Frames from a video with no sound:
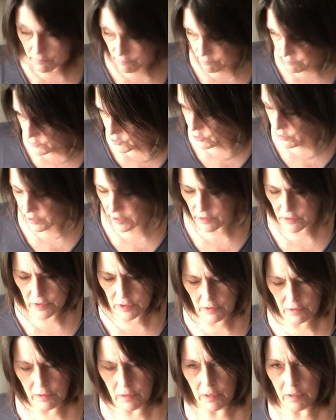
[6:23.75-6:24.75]
so here's
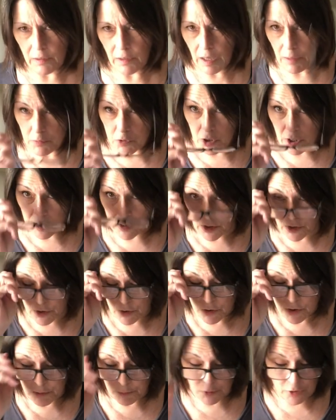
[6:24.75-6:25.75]
the other thing. I'm trying to do
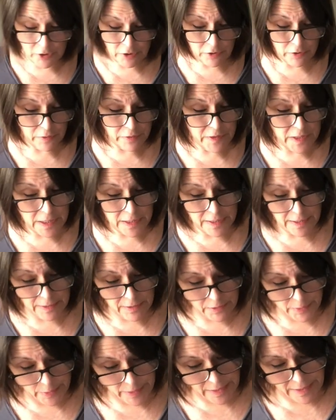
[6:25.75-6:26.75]
some critical
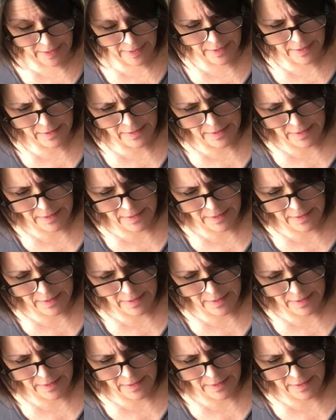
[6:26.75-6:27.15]
thinking, okay?